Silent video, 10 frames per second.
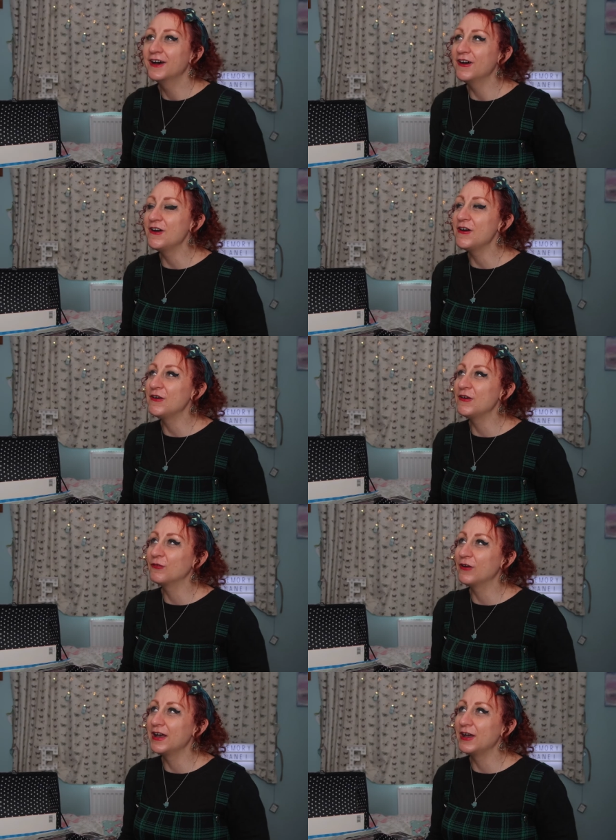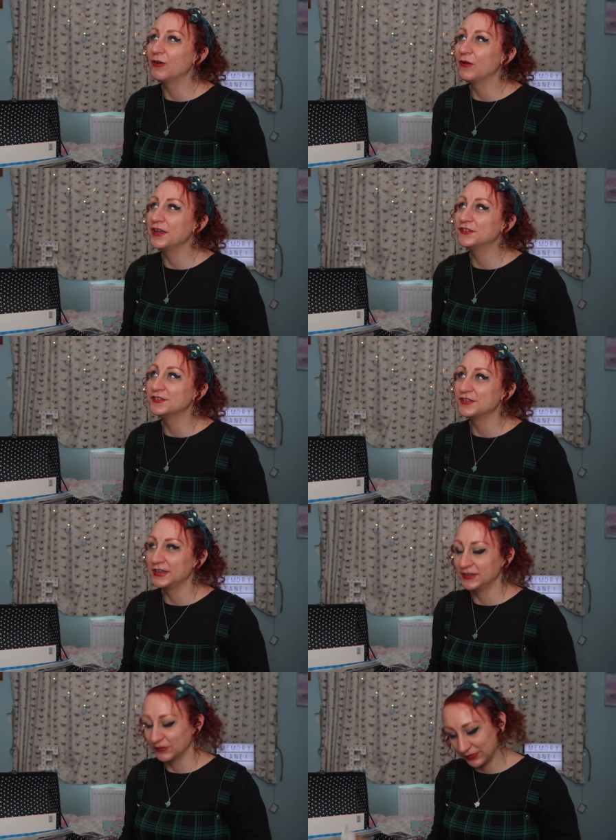Oh, wow, way to
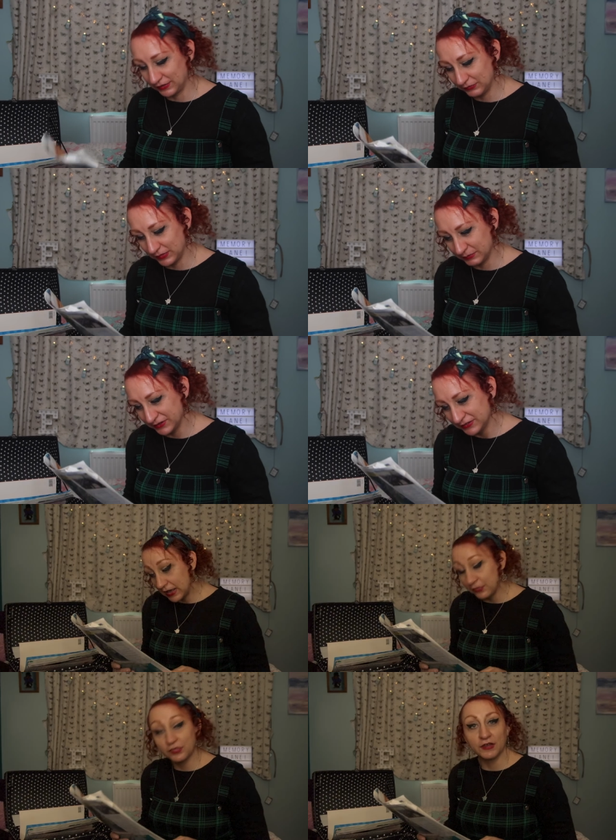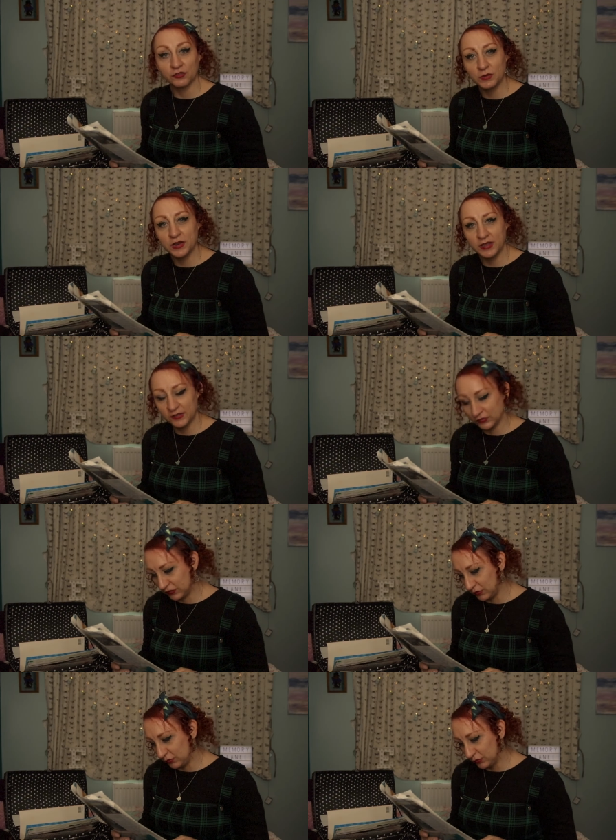date yourself, Emma. And that's when it hits
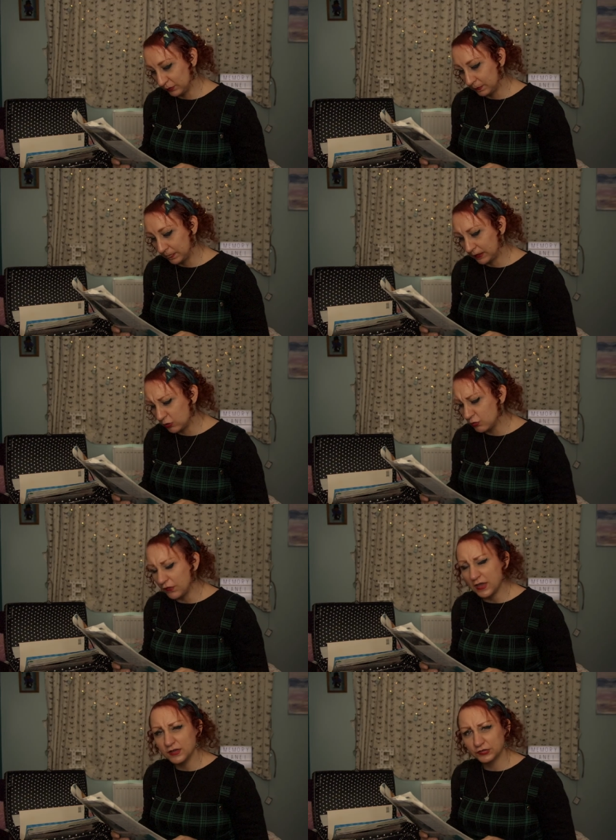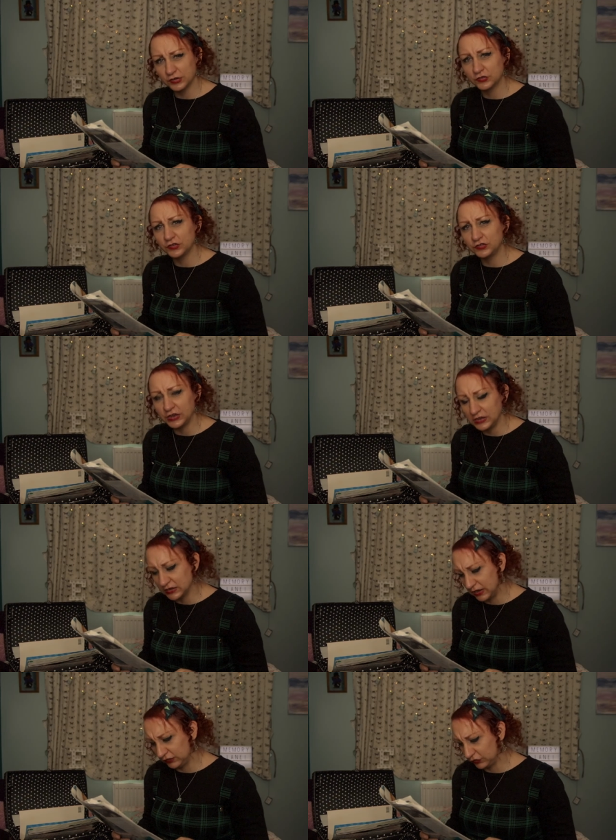you. You've entered the
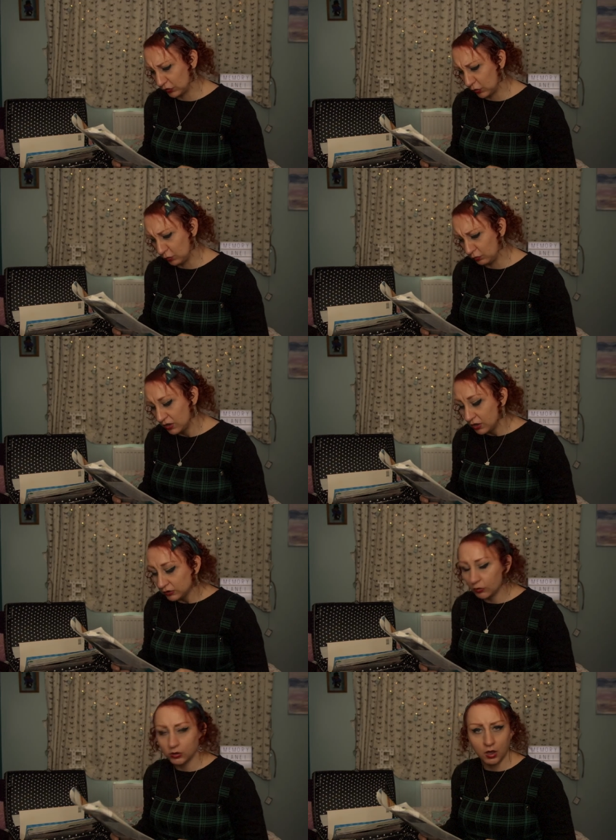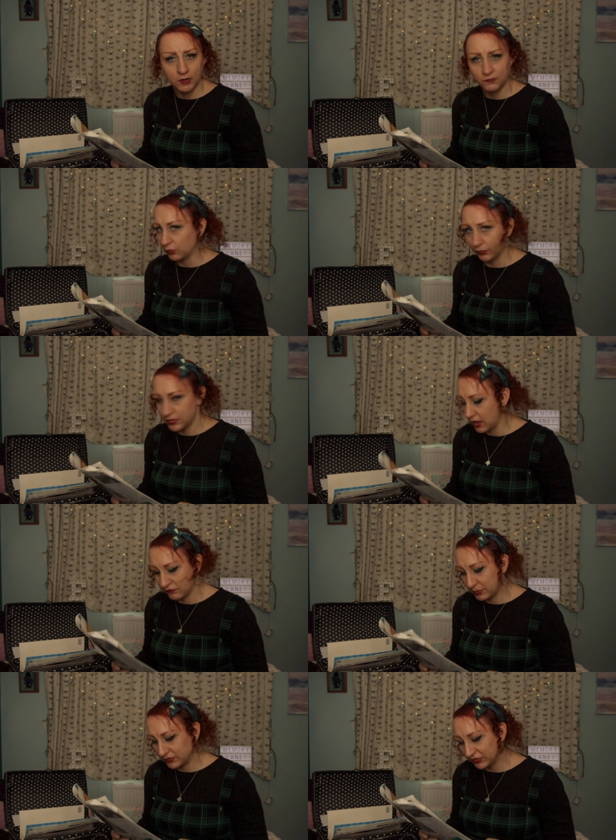teenage zone. Your life will
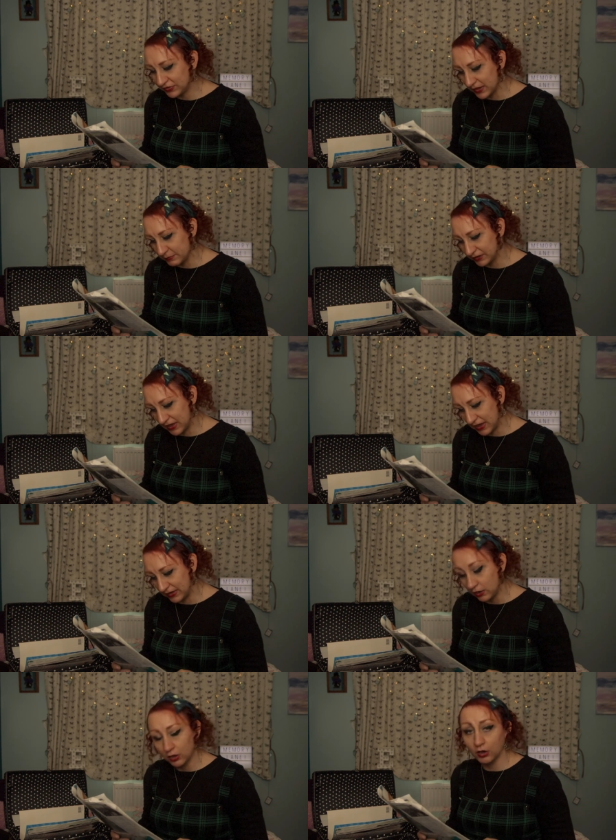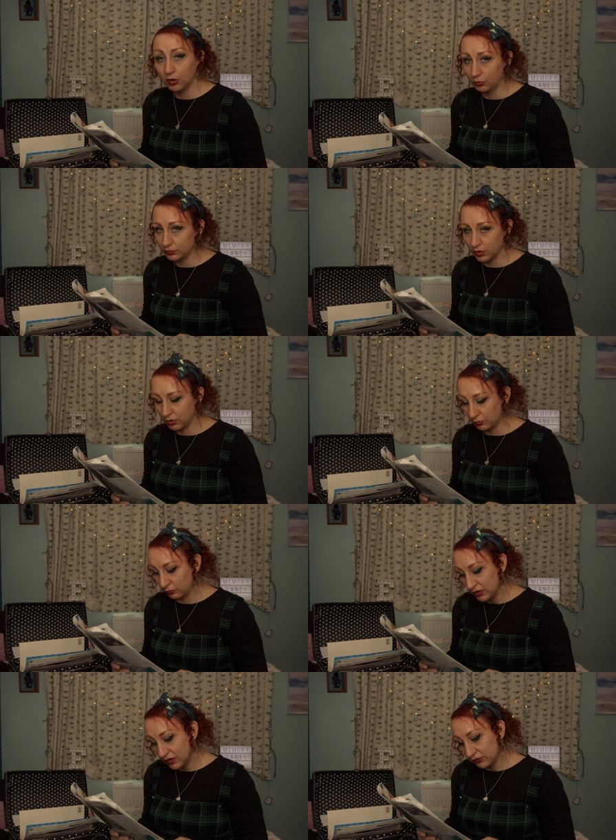never be the same again. Oh
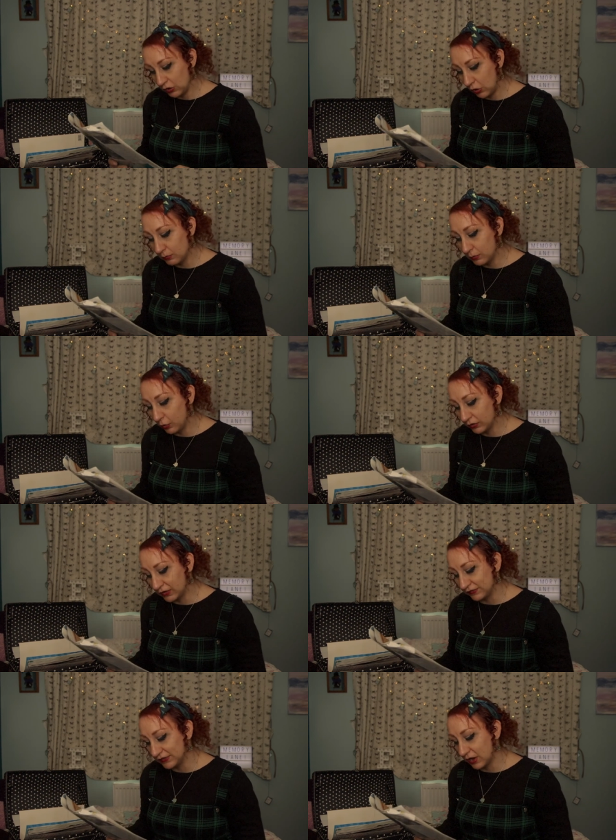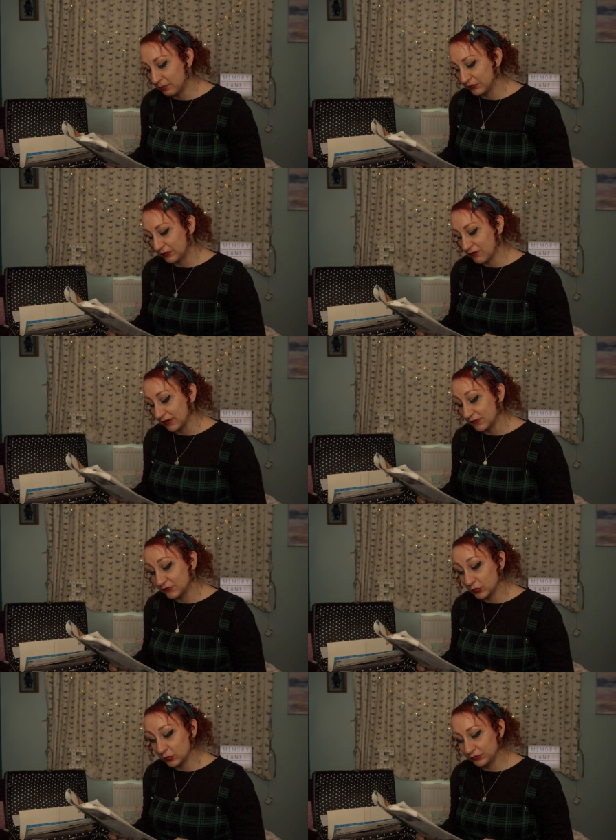no. No more getting up at the crack of
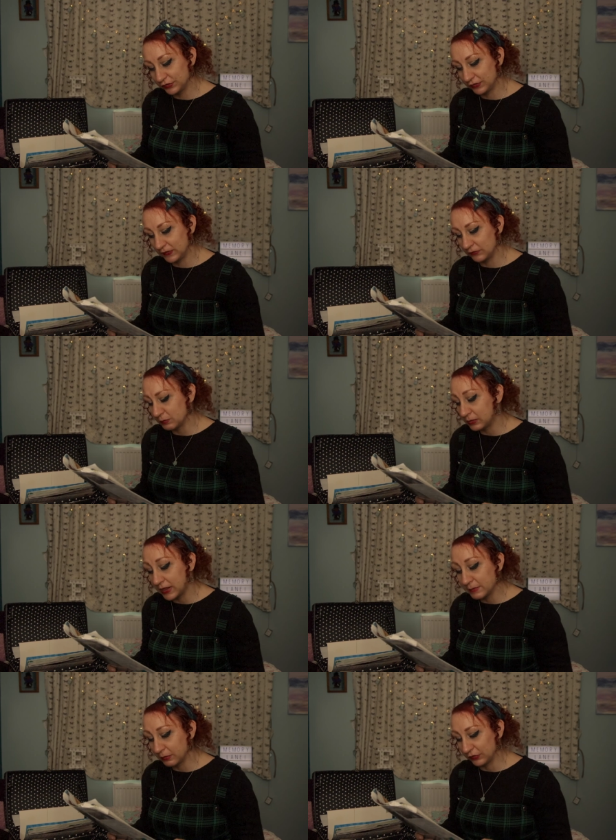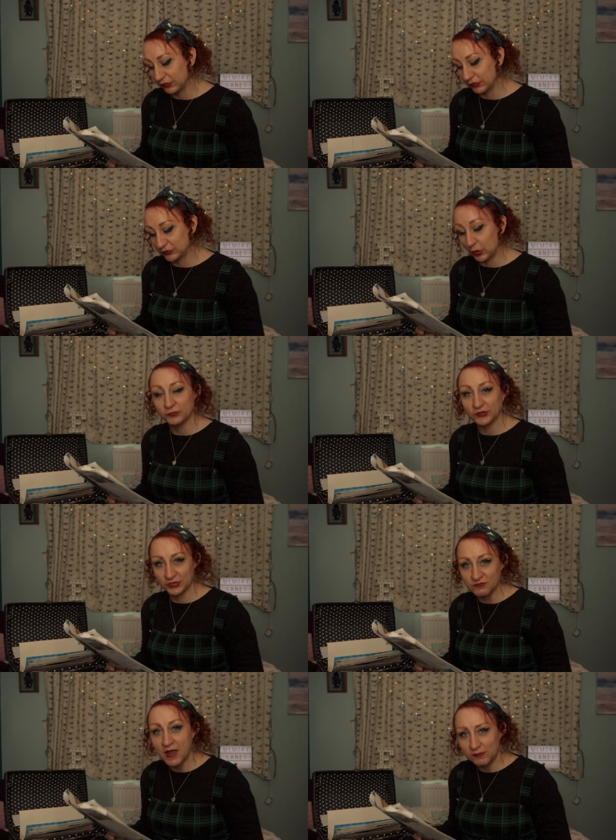dawn to see if the play bus has stopped at
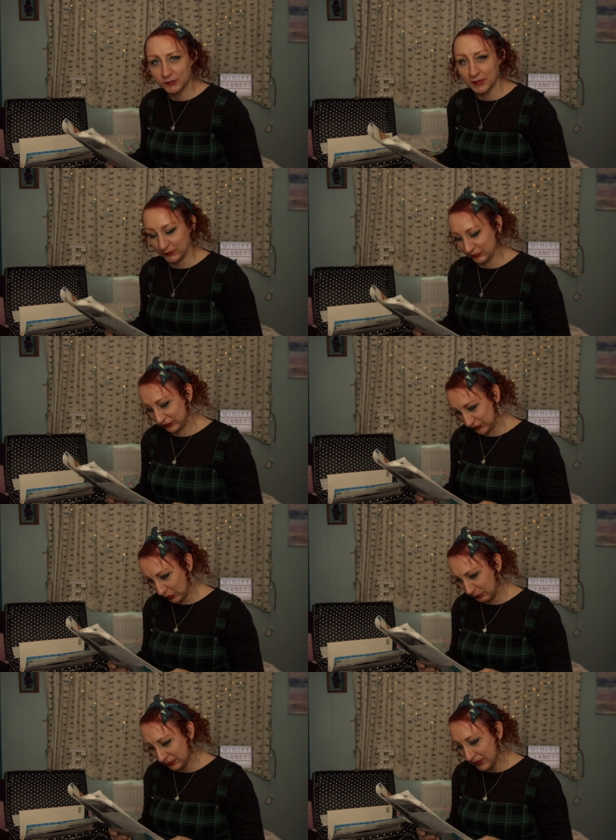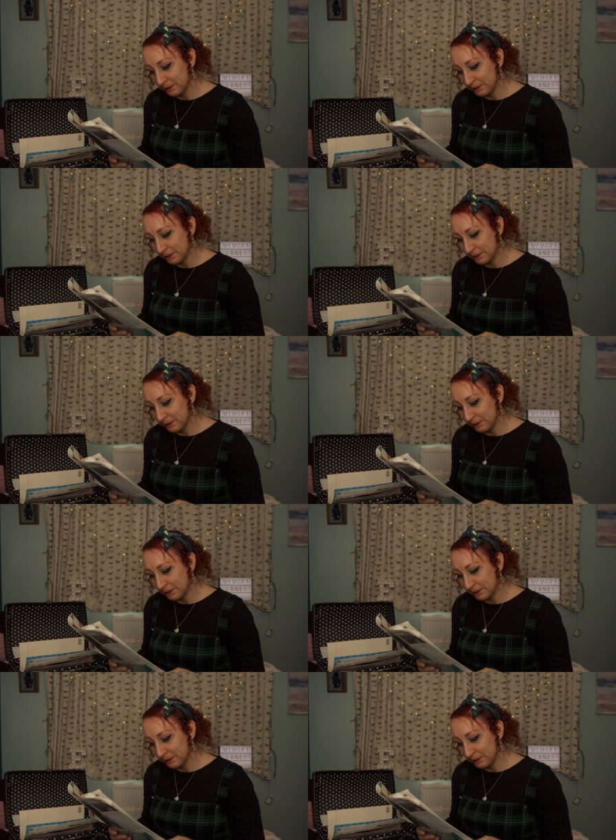the roundabout stop.